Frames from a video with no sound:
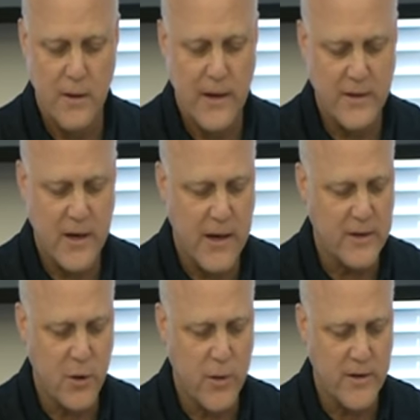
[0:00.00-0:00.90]
As a
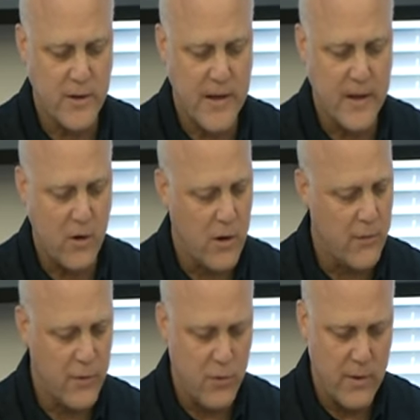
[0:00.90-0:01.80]
consequence of that,
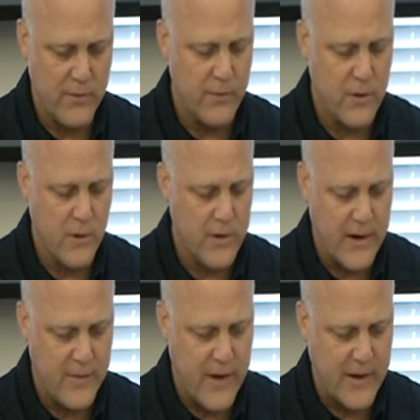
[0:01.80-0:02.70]
all of you have, know that
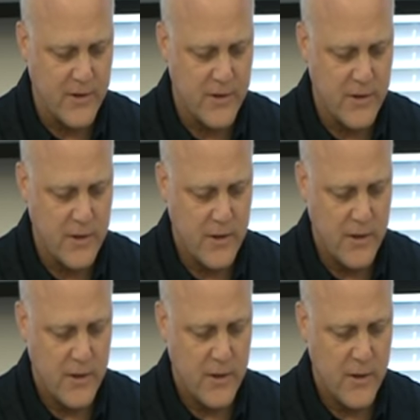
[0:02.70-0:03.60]
I have asked
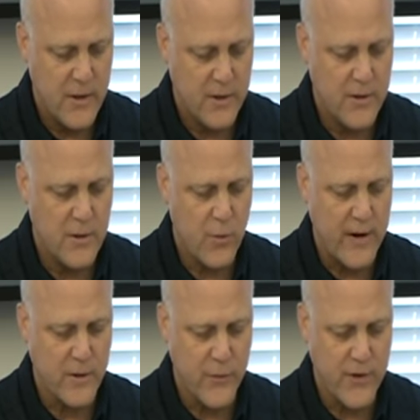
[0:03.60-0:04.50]
uh, the
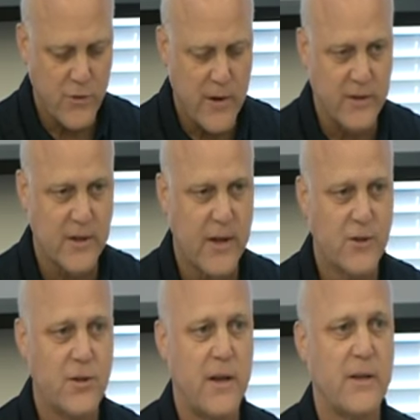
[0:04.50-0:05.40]
director for his
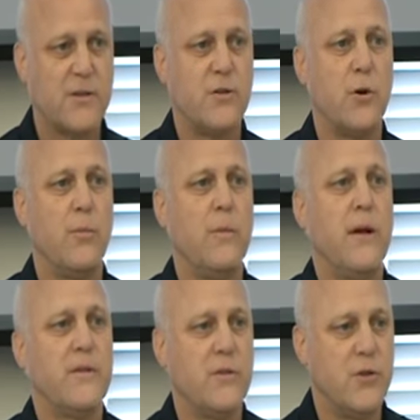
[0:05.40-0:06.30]
resignation, as, Joe,
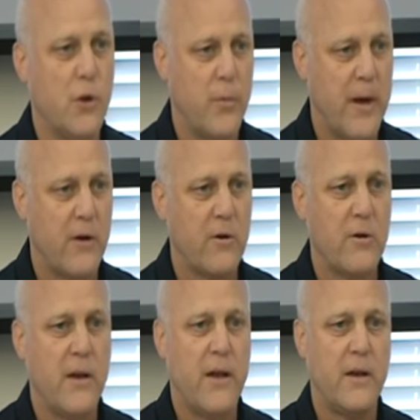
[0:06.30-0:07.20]
as is Joe
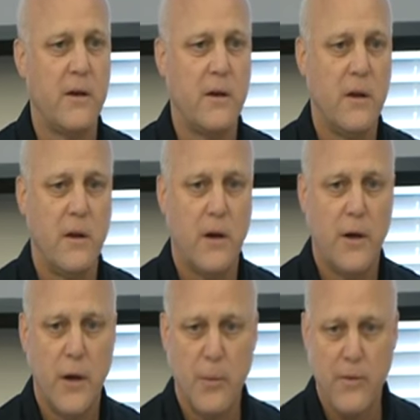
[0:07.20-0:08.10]
Becker and
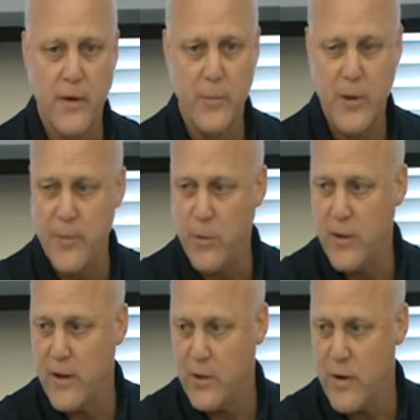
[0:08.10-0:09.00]
a number of other
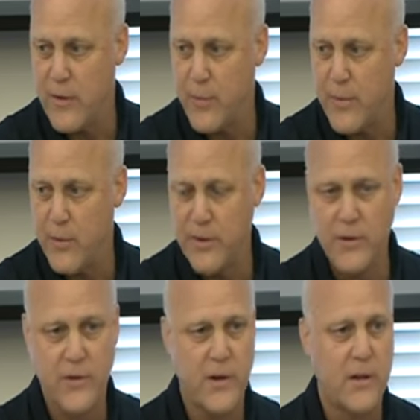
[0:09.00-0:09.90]
people, and you have people in
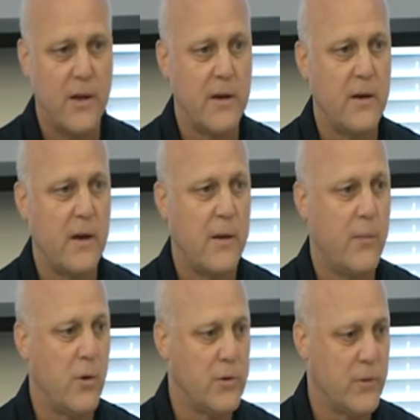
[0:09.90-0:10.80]
the city that
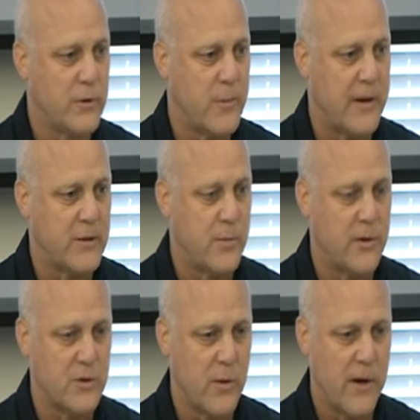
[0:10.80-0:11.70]
I'm holding
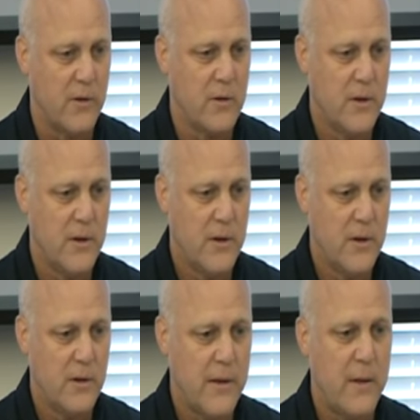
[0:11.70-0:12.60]
responsible as well.
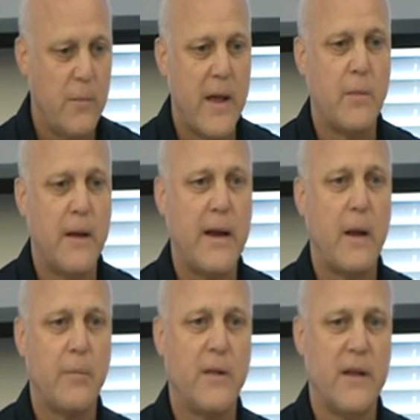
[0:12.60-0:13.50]
That may or may
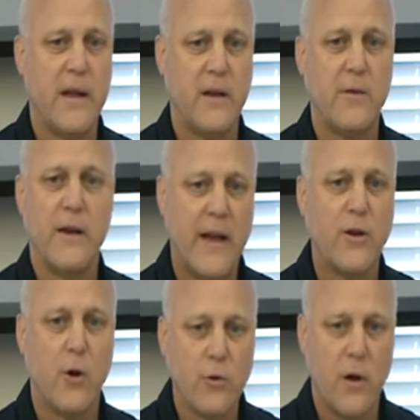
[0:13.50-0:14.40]
not be the end of it. I
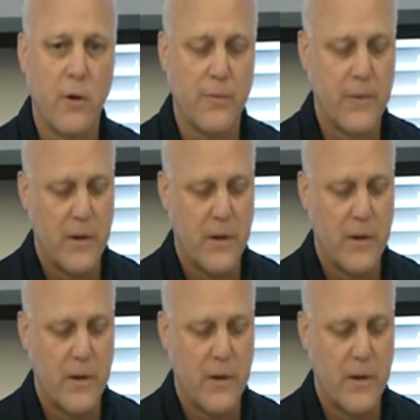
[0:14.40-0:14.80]
don't know.